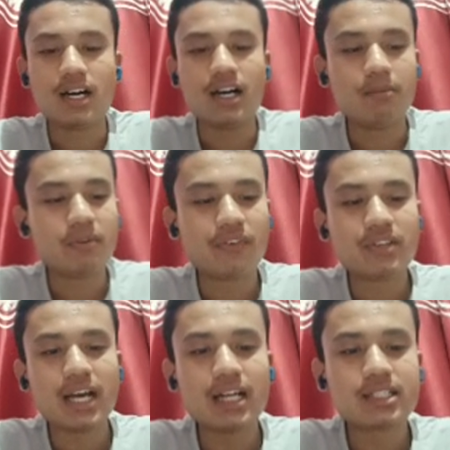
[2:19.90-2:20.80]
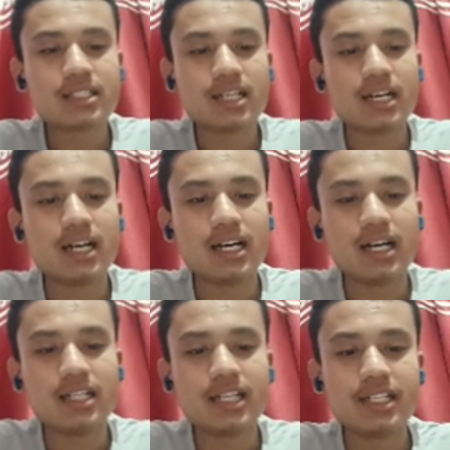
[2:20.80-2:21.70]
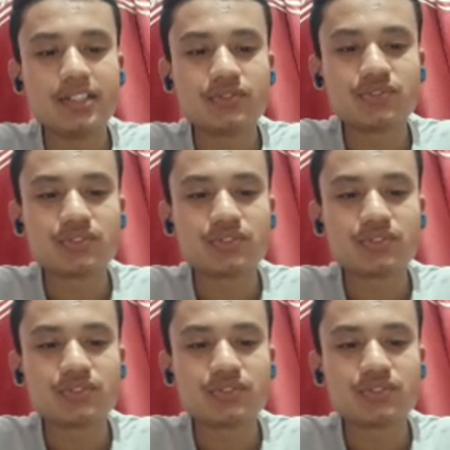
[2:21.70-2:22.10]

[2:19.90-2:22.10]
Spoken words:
before that, there is